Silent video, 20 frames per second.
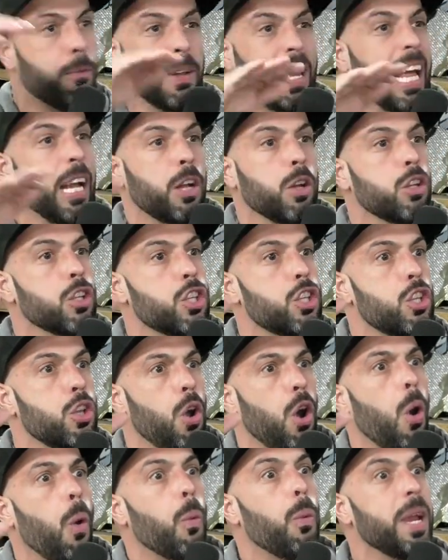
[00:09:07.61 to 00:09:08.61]
for like
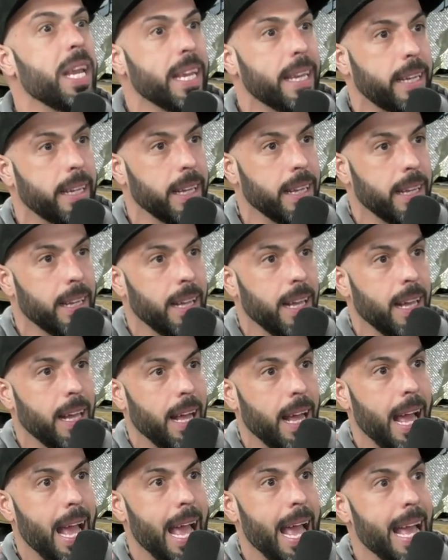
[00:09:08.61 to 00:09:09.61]
a week.
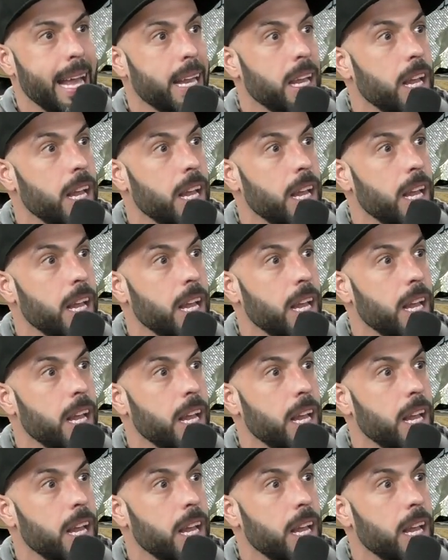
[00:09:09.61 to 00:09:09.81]
Yeah, and